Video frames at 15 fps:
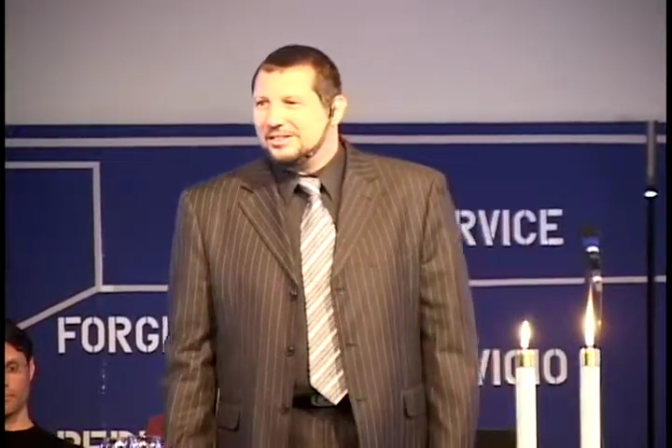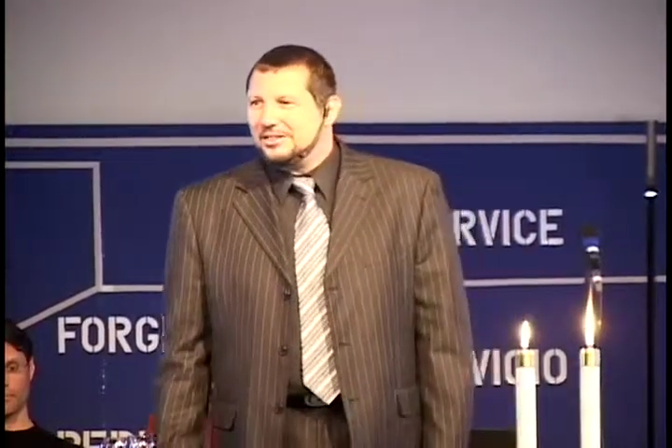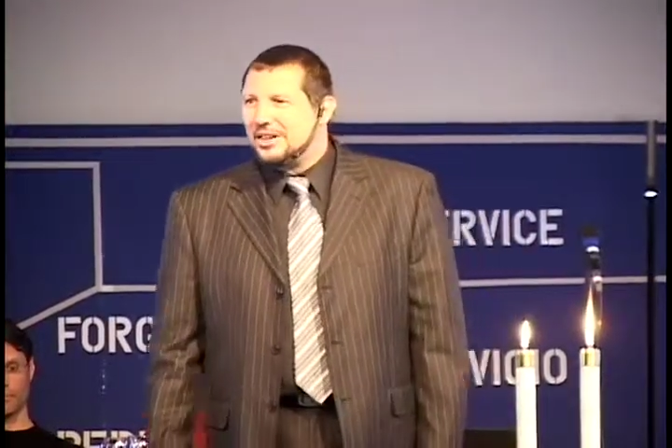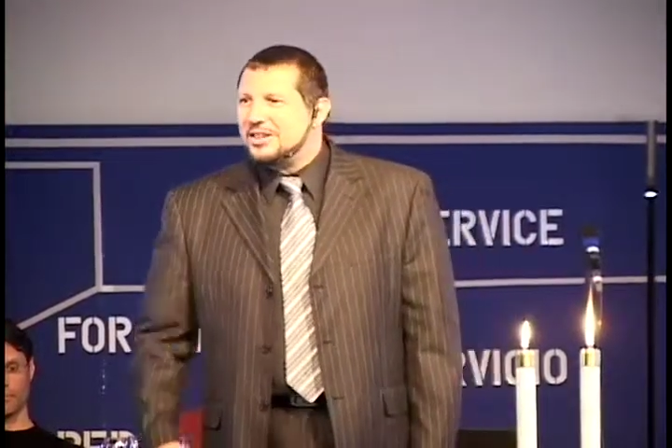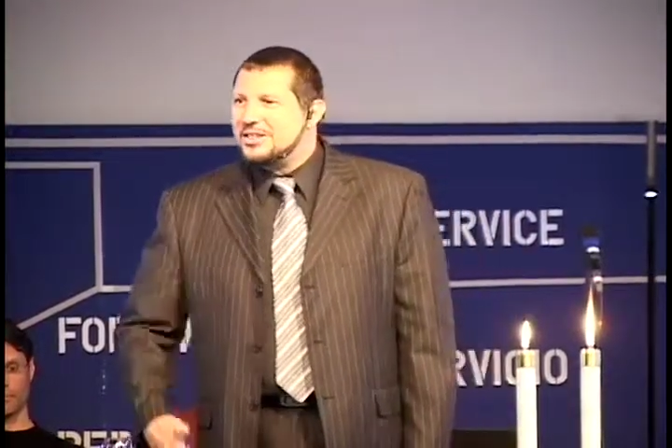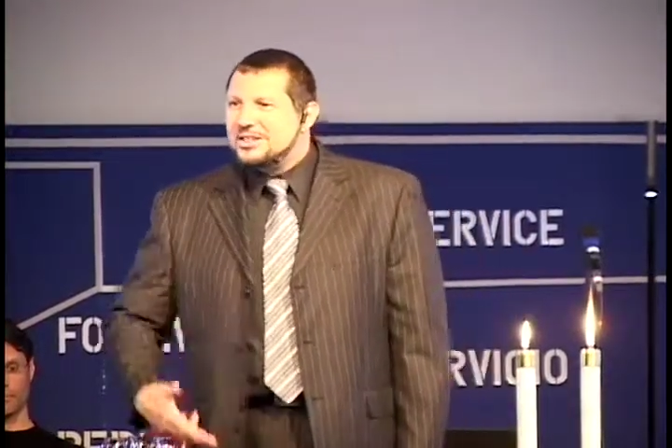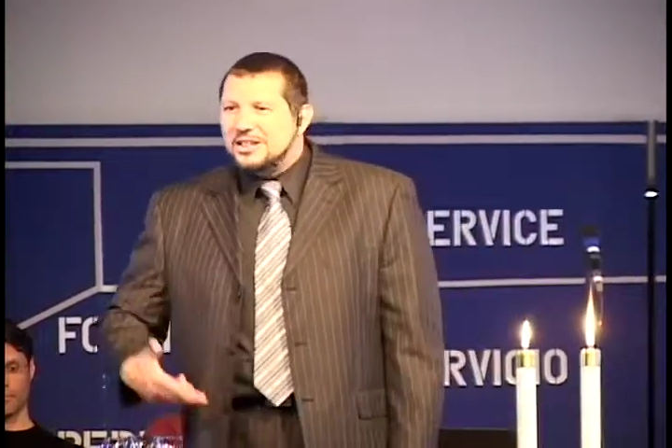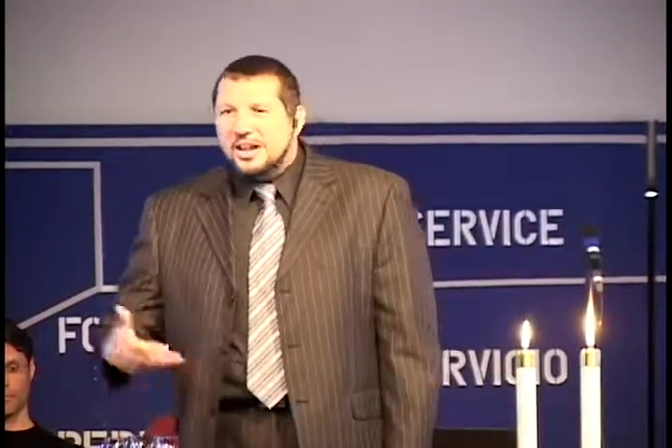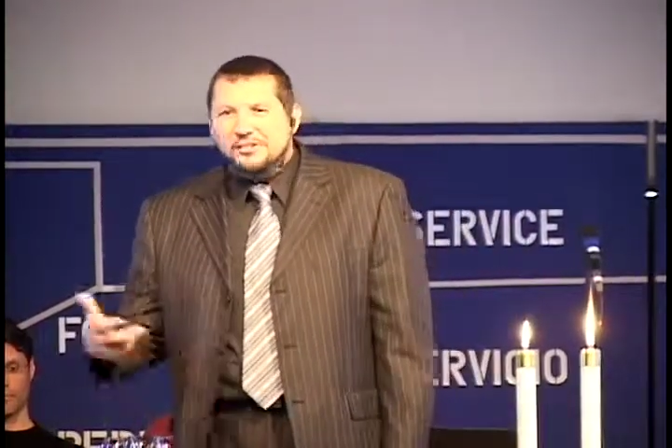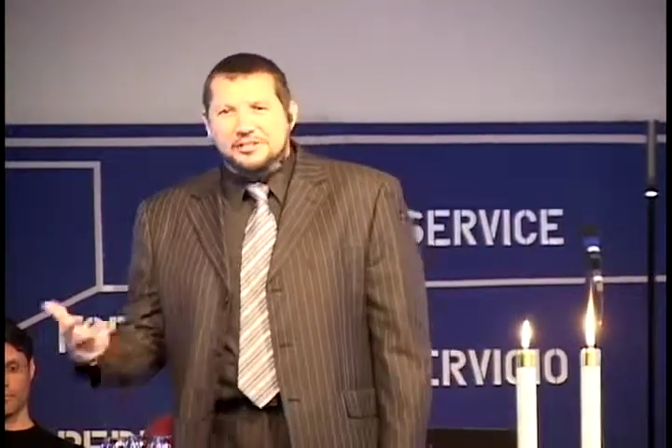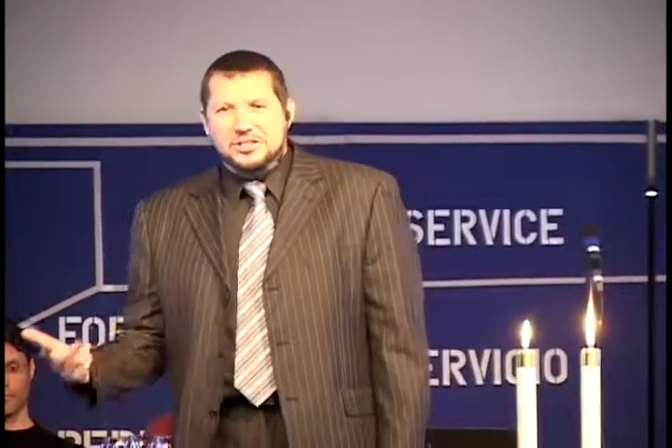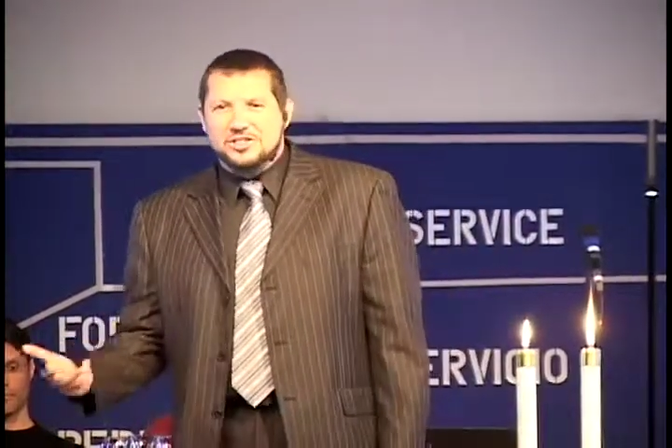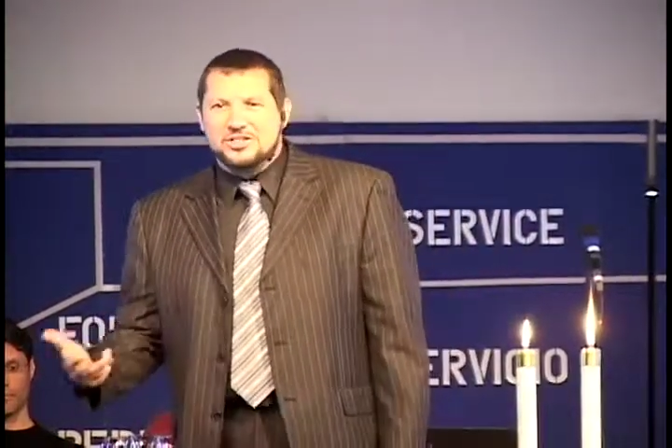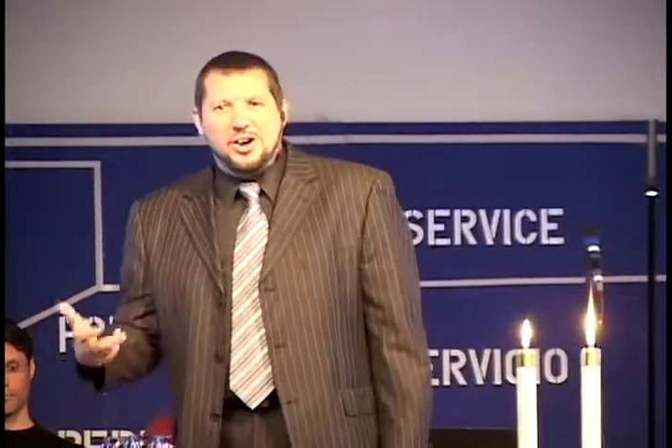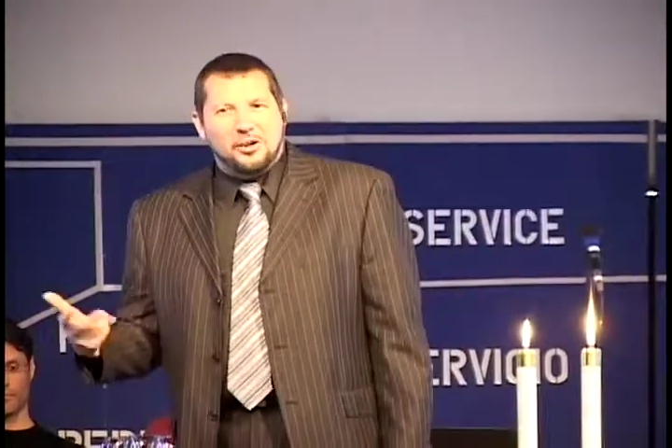God's love
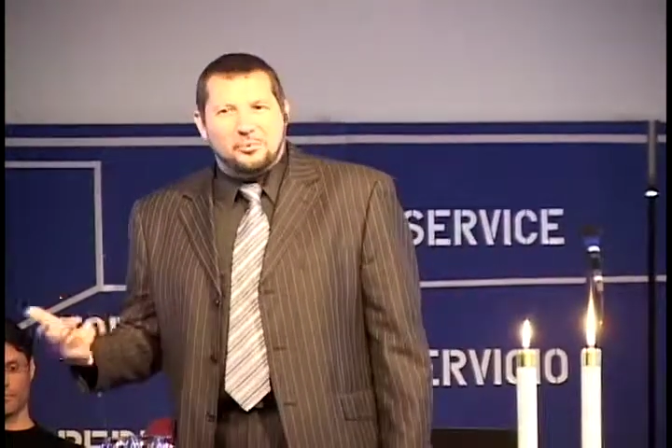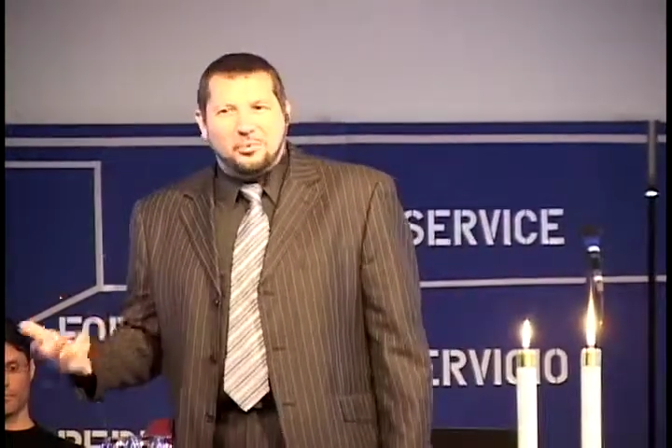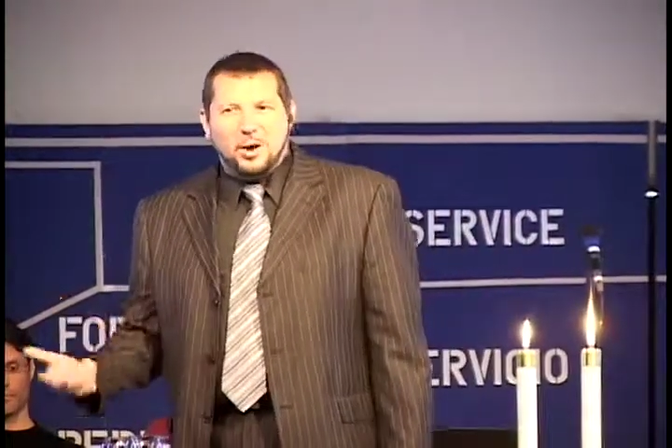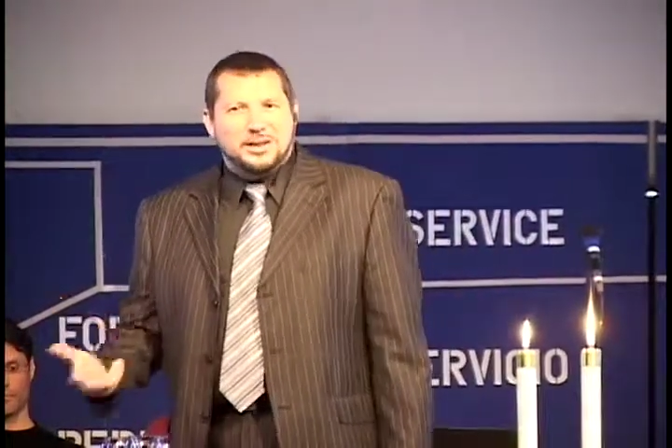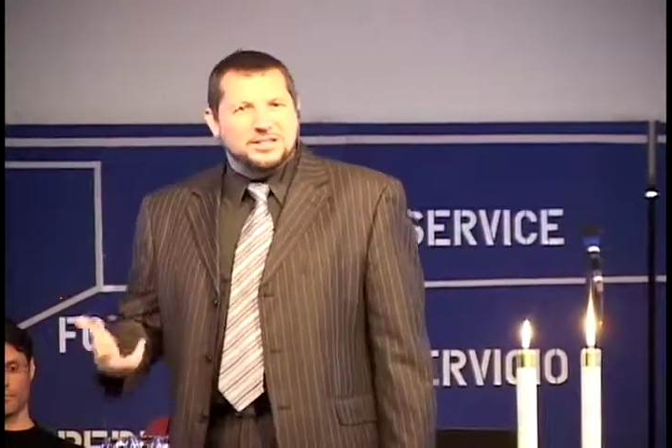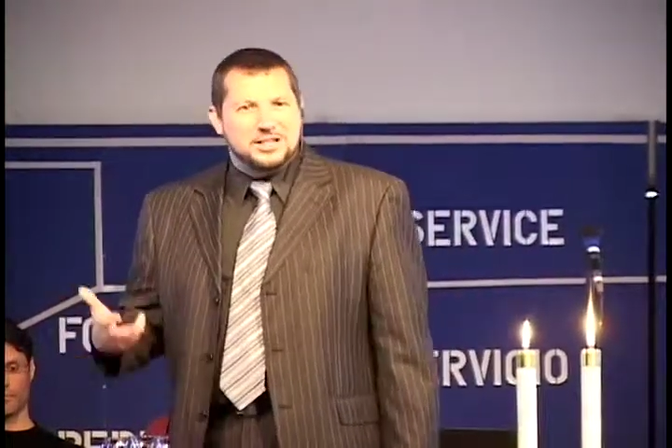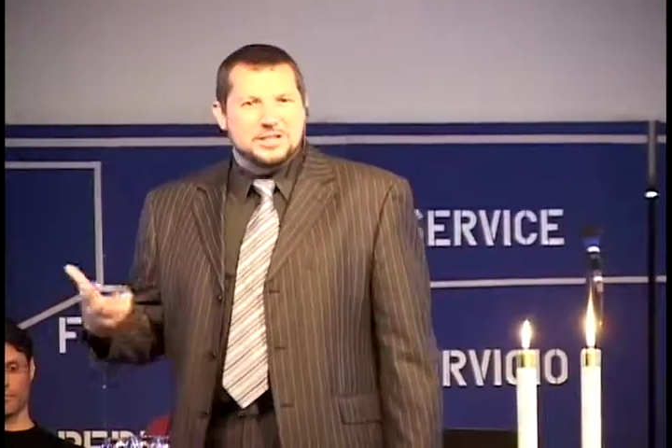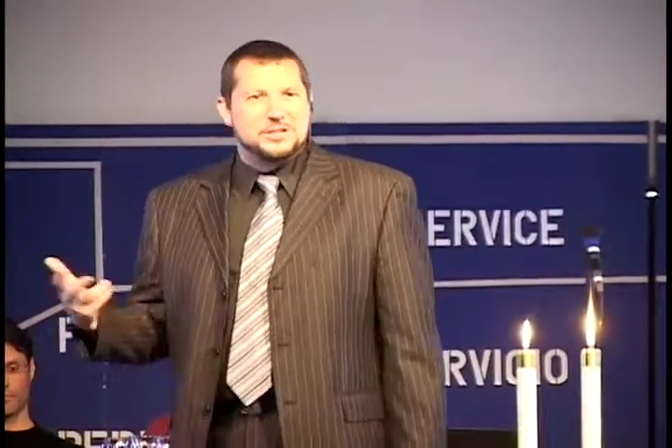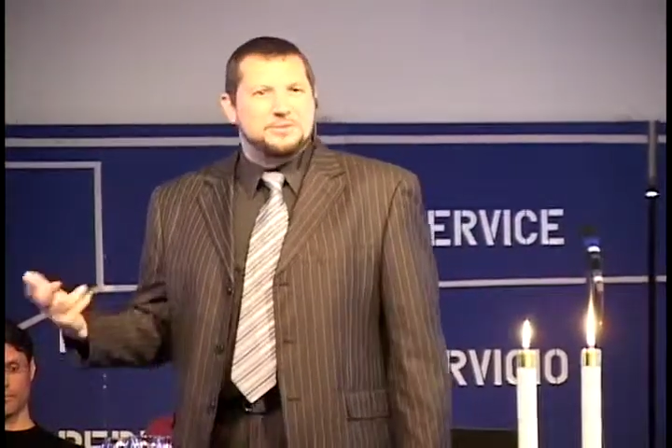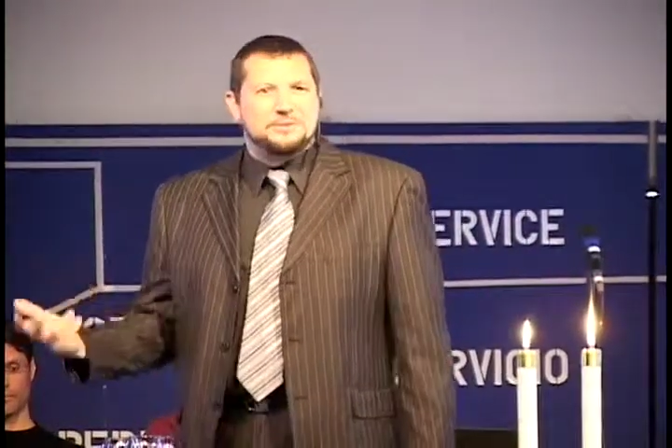is not one that's